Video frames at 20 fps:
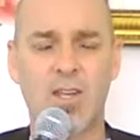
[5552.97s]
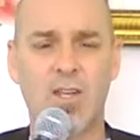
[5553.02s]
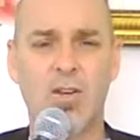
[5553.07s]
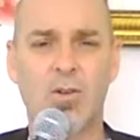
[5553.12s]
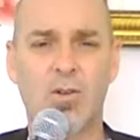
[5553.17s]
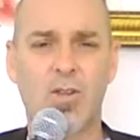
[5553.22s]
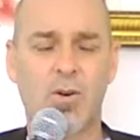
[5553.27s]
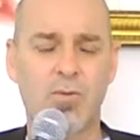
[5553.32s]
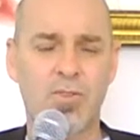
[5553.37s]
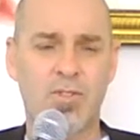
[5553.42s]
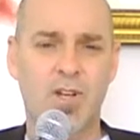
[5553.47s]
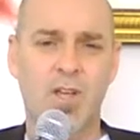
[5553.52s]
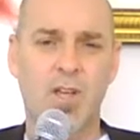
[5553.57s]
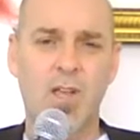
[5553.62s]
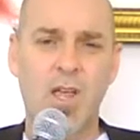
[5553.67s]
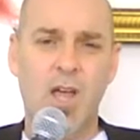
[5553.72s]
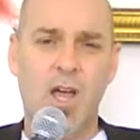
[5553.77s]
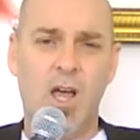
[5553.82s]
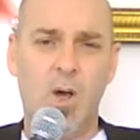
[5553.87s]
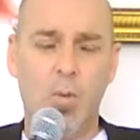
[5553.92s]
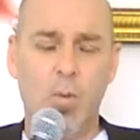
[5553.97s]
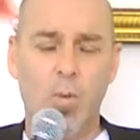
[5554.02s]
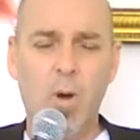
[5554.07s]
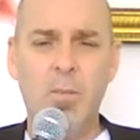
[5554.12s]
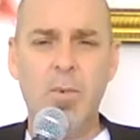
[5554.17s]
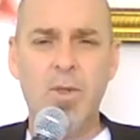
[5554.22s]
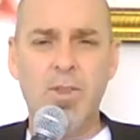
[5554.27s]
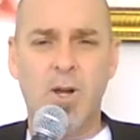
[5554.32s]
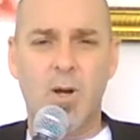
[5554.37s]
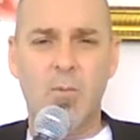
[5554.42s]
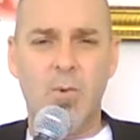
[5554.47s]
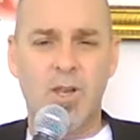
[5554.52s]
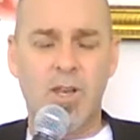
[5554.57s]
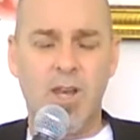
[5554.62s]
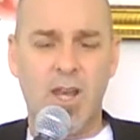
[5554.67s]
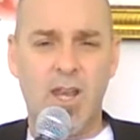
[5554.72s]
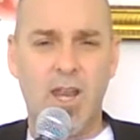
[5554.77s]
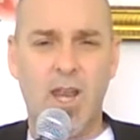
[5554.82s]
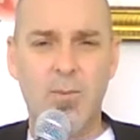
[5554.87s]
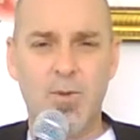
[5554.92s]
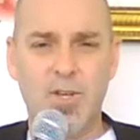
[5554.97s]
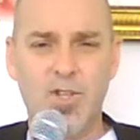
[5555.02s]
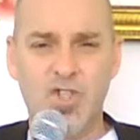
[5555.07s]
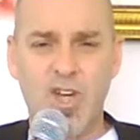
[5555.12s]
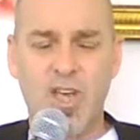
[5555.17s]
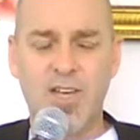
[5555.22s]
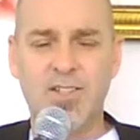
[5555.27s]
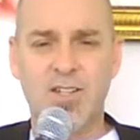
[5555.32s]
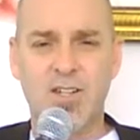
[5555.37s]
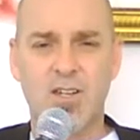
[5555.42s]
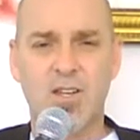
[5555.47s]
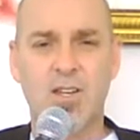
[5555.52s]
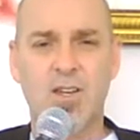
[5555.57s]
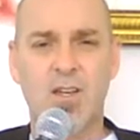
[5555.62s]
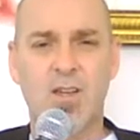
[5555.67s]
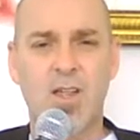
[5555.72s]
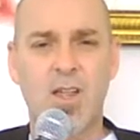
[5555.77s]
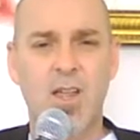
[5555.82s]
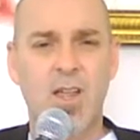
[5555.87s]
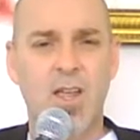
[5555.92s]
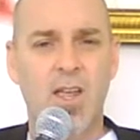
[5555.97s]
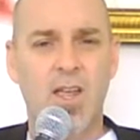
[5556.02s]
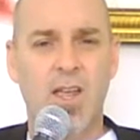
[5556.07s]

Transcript: And you know, there was a, a woman there by the name of Jessica.